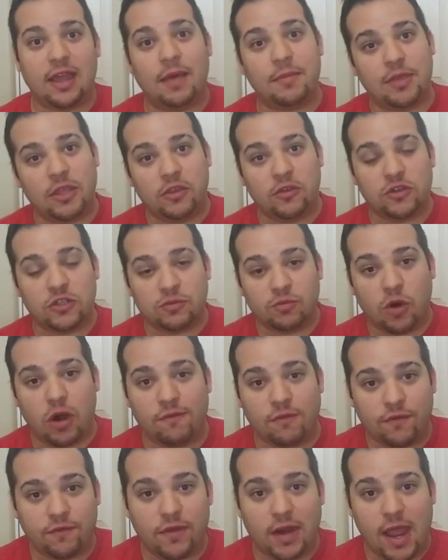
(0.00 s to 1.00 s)
I'm a huge
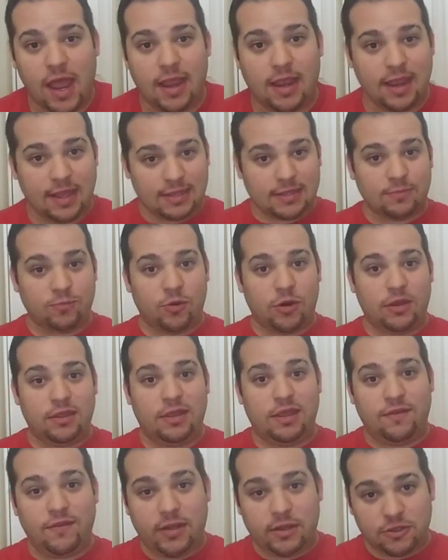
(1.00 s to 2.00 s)
Marvel fanatic, as I'm wearing the
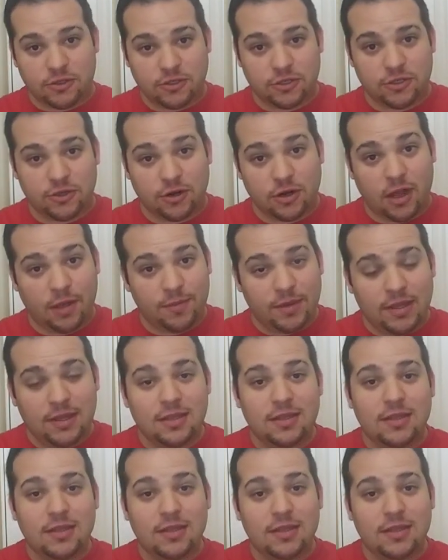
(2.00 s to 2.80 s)
Avengers shirt on me.